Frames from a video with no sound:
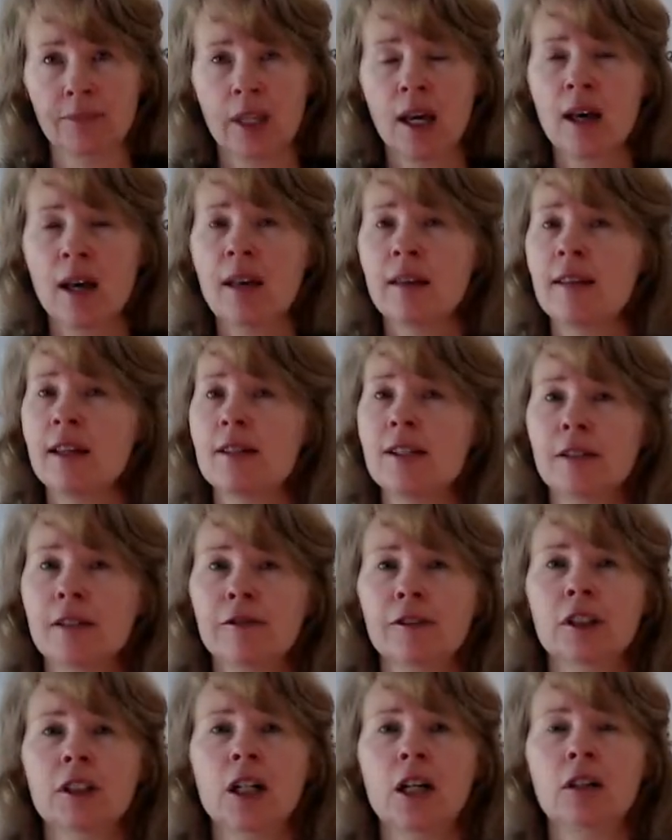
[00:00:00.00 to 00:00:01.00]
They're
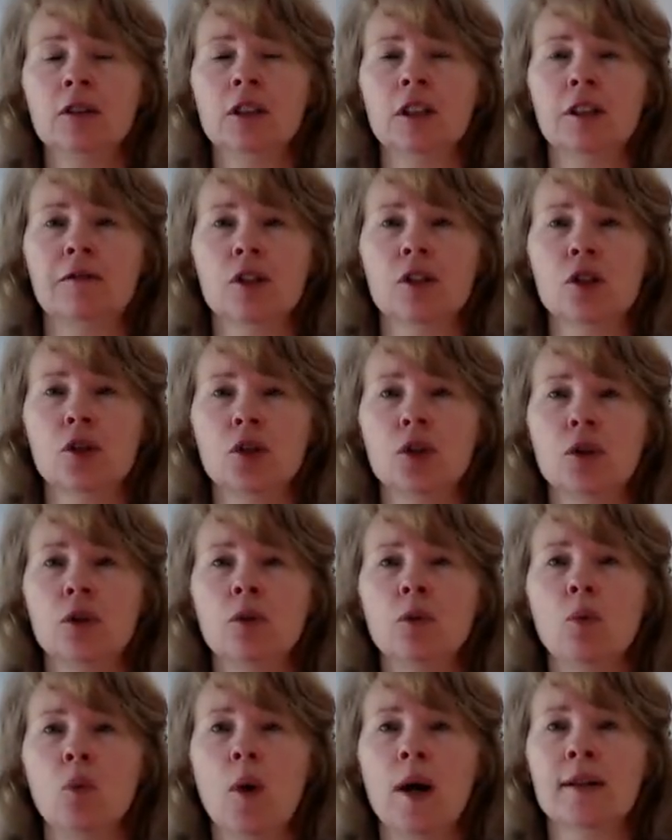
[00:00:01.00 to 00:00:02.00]
difficult if a student
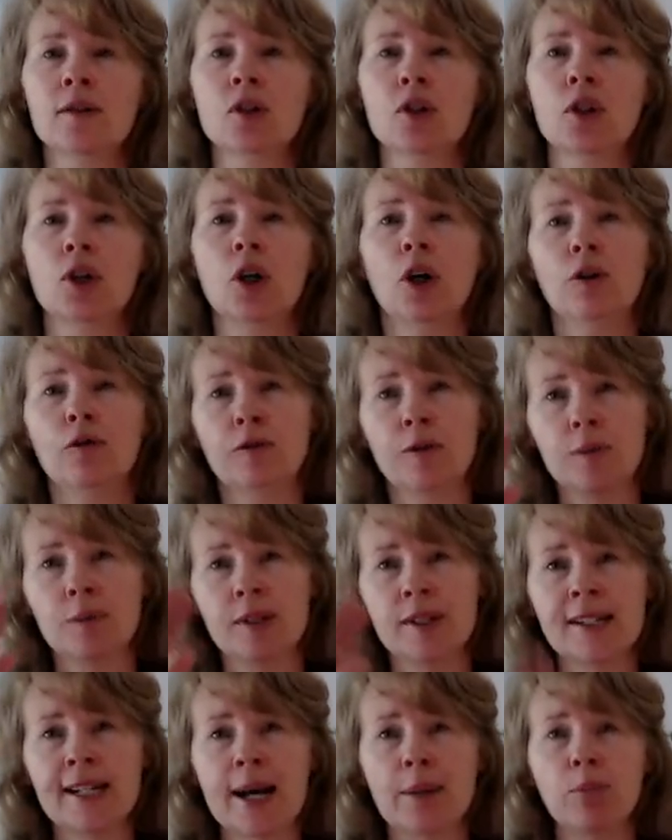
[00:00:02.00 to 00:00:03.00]
wants to go from
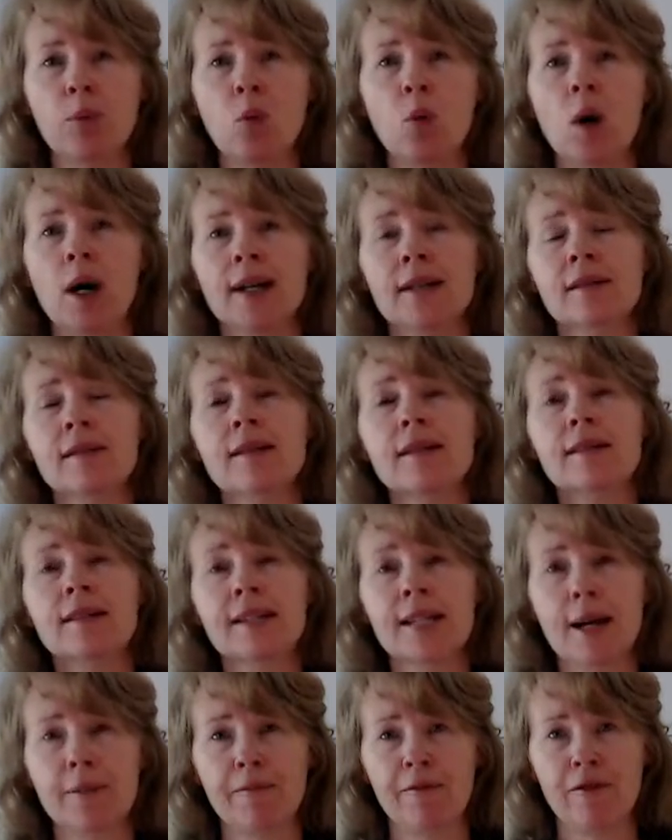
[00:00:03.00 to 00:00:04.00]
step 1 to
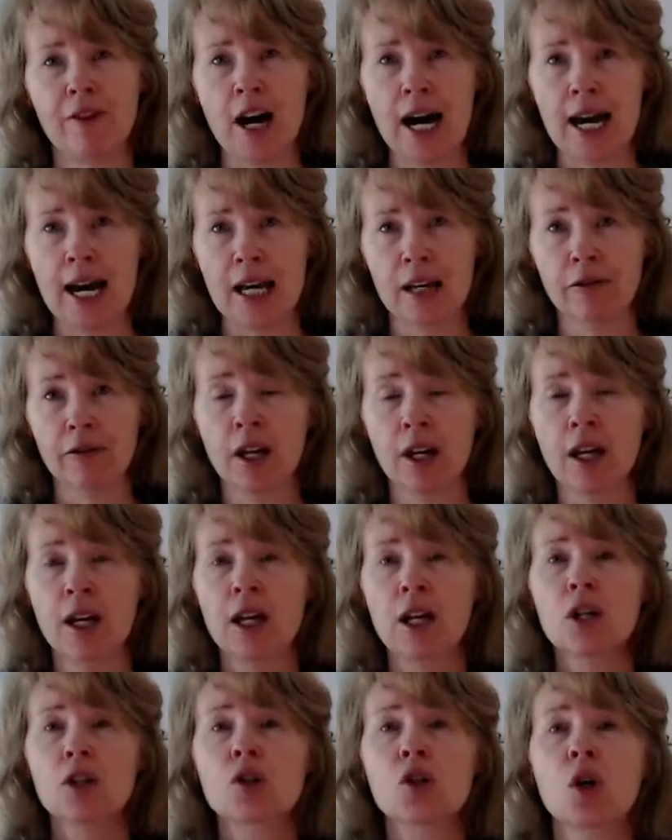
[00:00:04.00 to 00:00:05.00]
step 5.
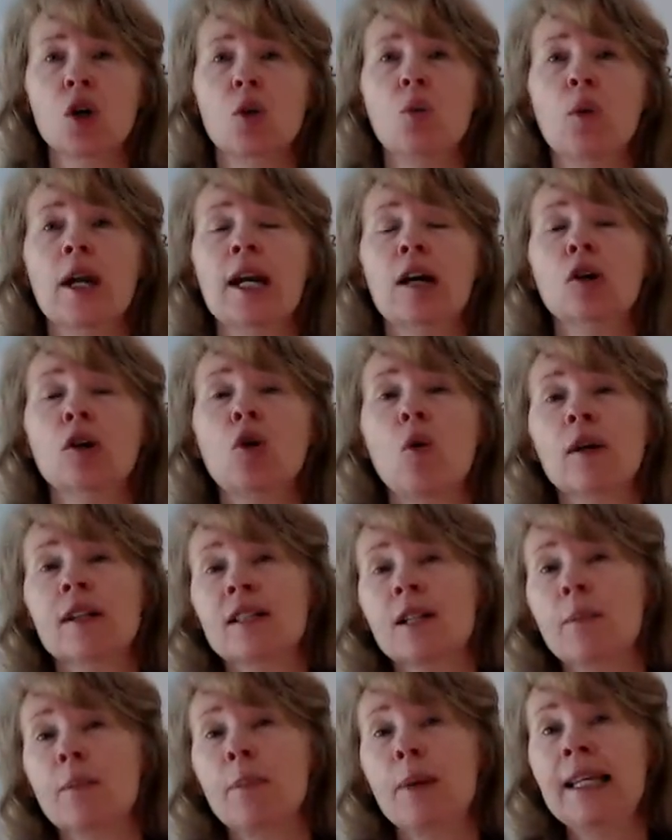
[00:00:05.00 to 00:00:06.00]
So we are going
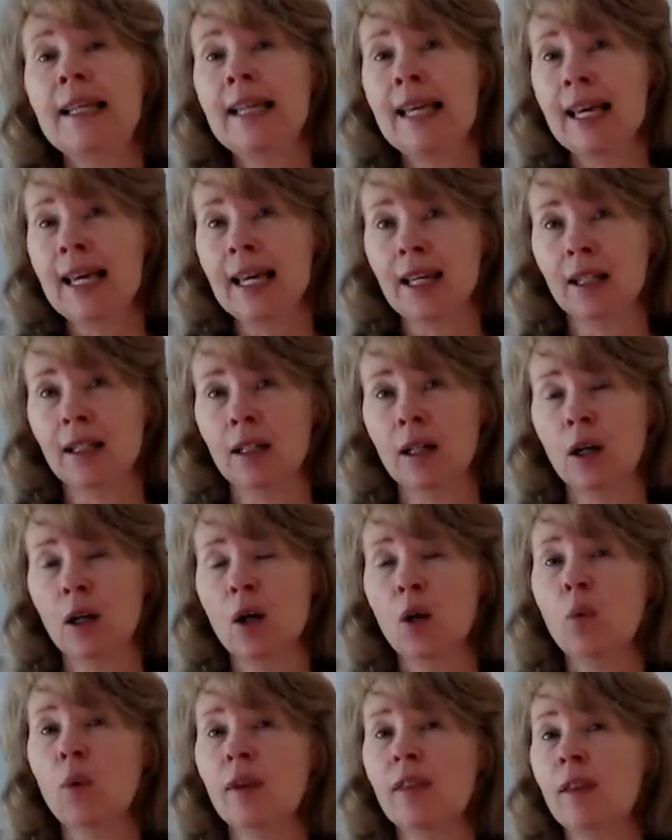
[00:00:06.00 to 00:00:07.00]
to begin
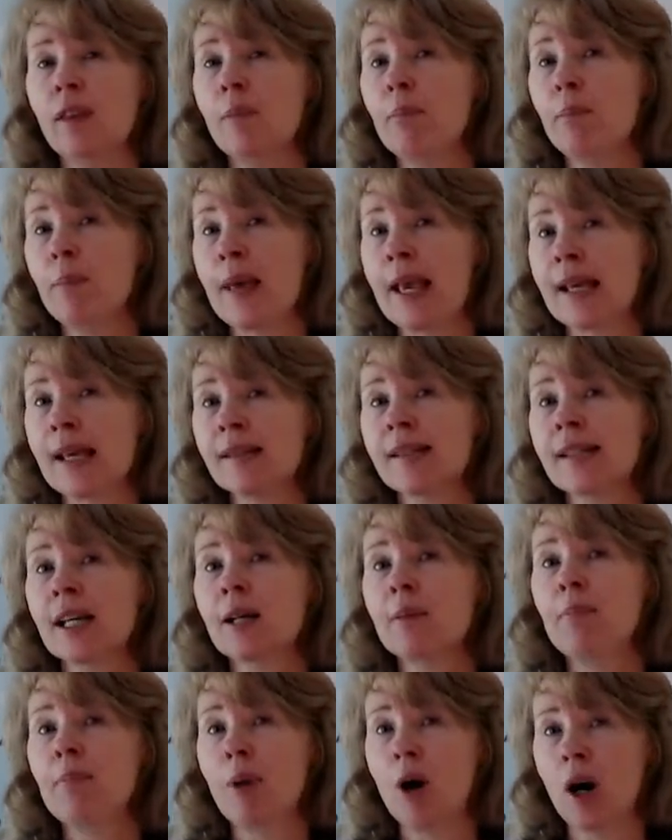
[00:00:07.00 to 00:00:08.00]
with the
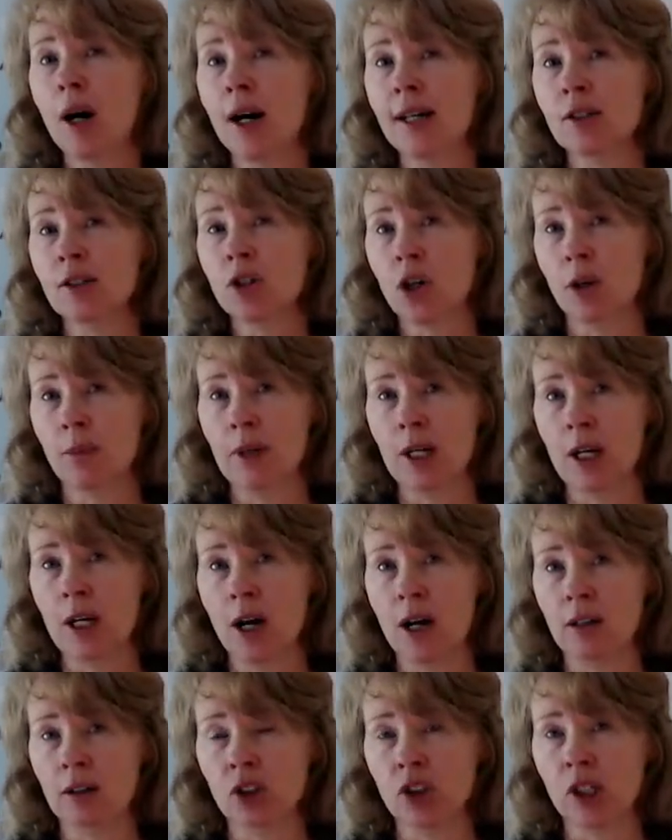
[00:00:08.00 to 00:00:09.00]
basic bond
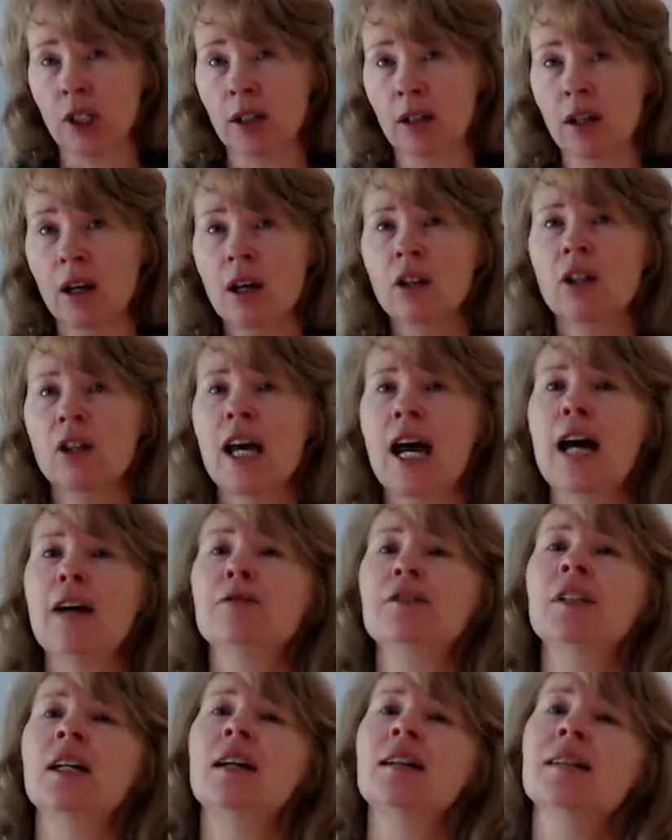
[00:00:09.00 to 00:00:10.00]
terminology. You have
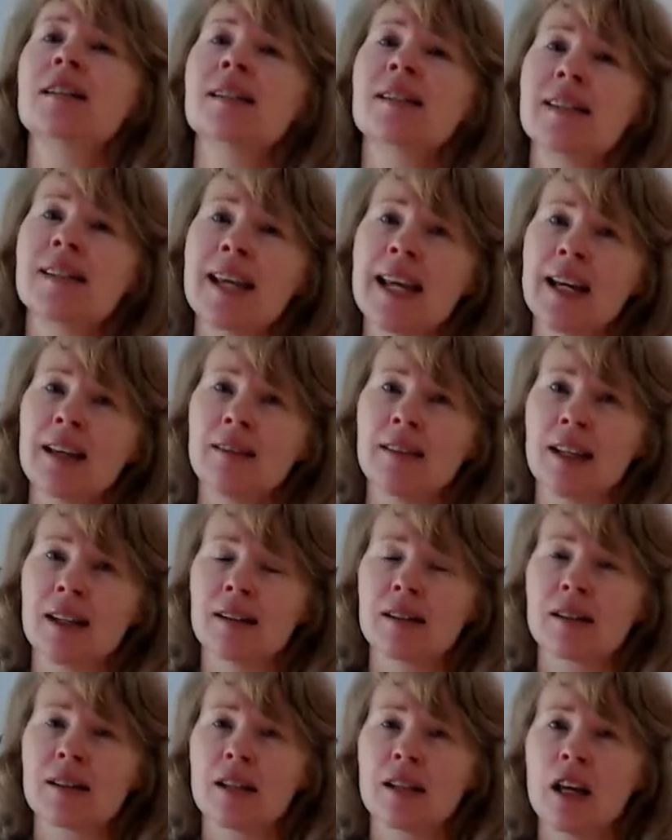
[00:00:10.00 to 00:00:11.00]
to understand
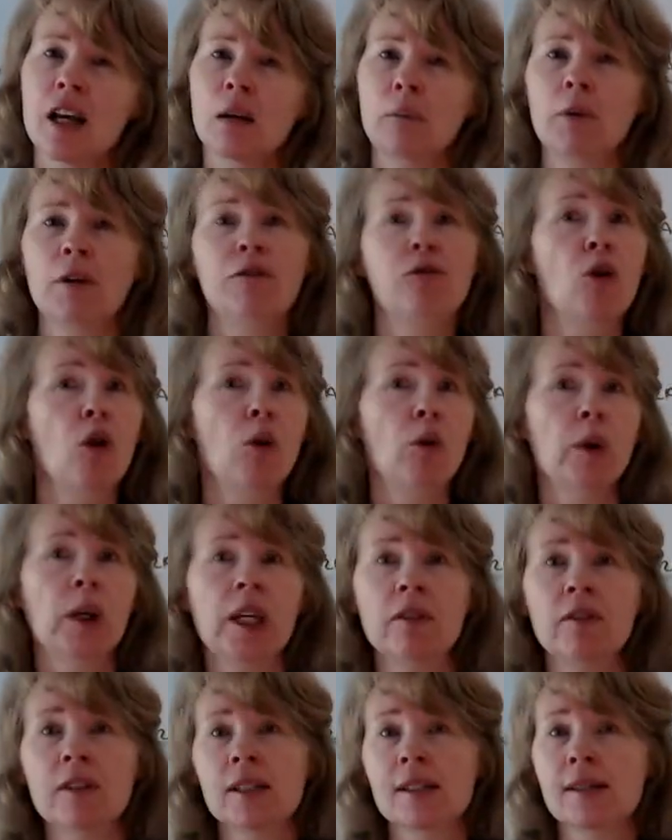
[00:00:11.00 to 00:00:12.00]
this before we
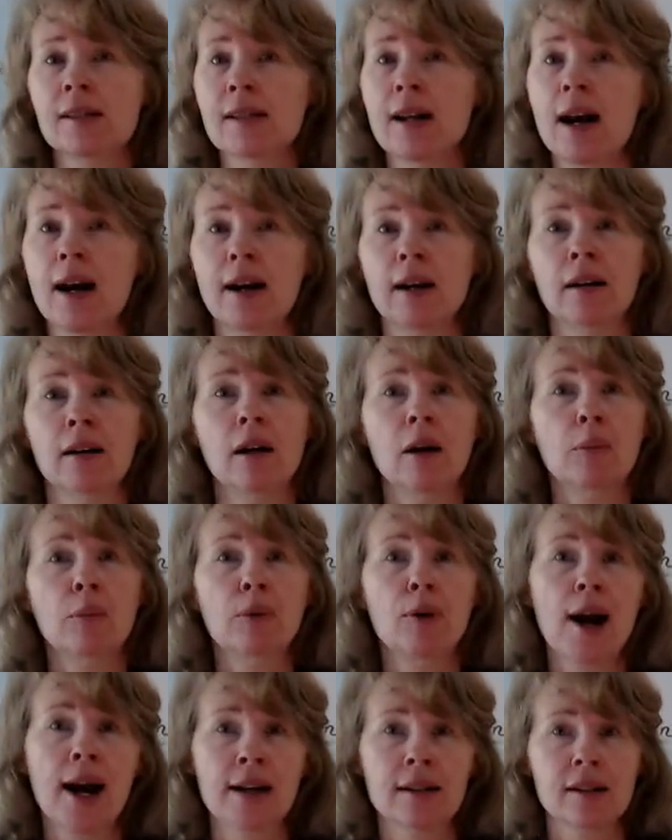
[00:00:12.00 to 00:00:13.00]
even start
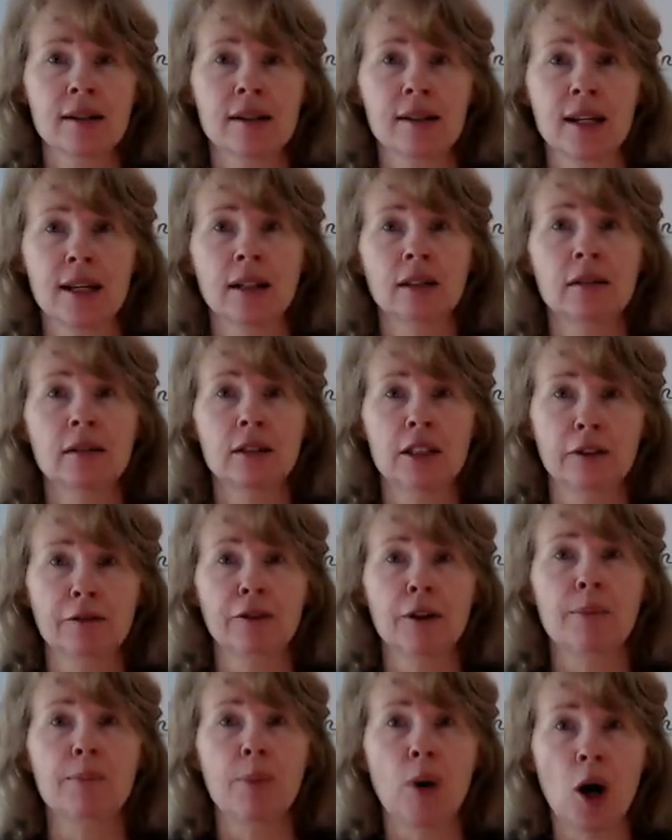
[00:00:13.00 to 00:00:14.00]
practicing
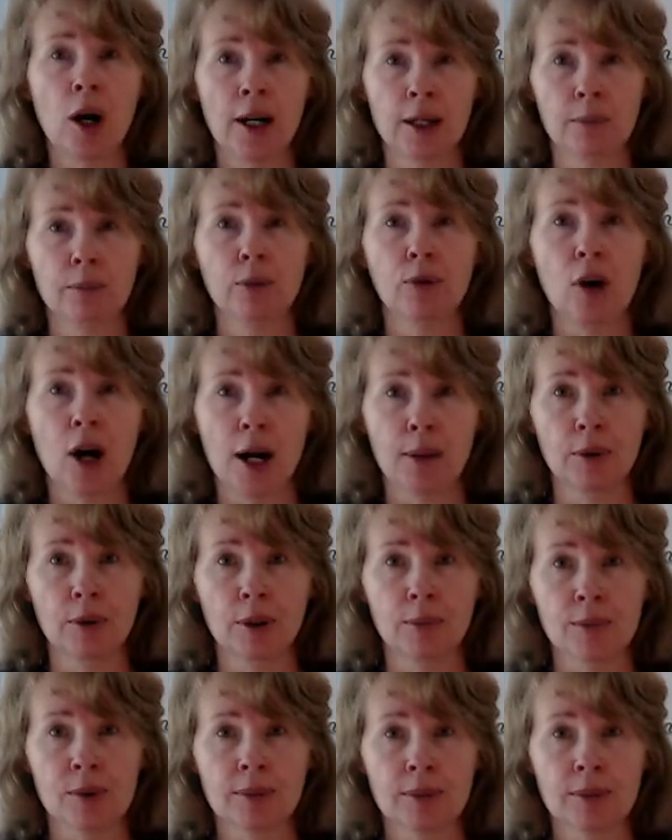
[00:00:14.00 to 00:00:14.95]
different bond problems.